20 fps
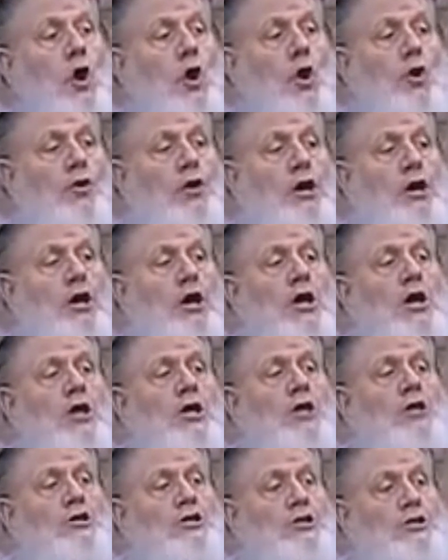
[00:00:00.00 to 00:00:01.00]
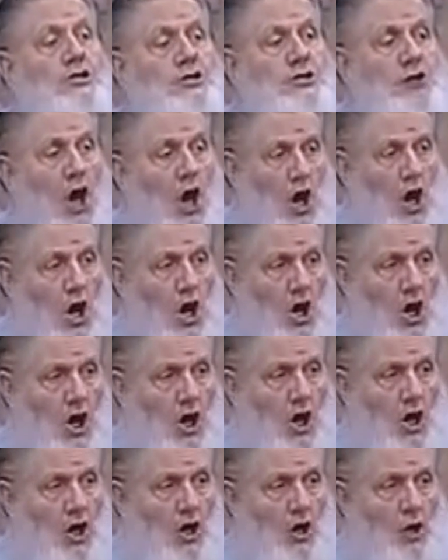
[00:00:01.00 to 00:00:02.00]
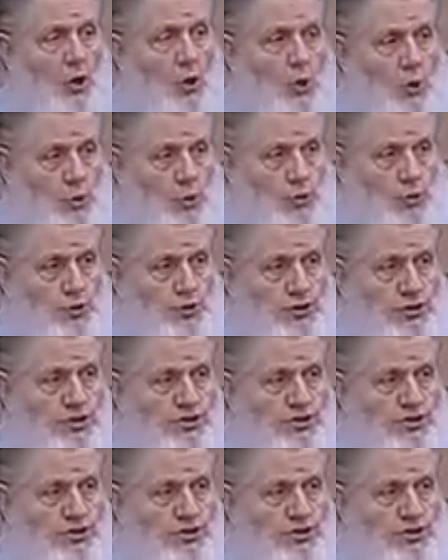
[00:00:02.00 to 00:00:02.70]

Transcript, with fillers: called Dar es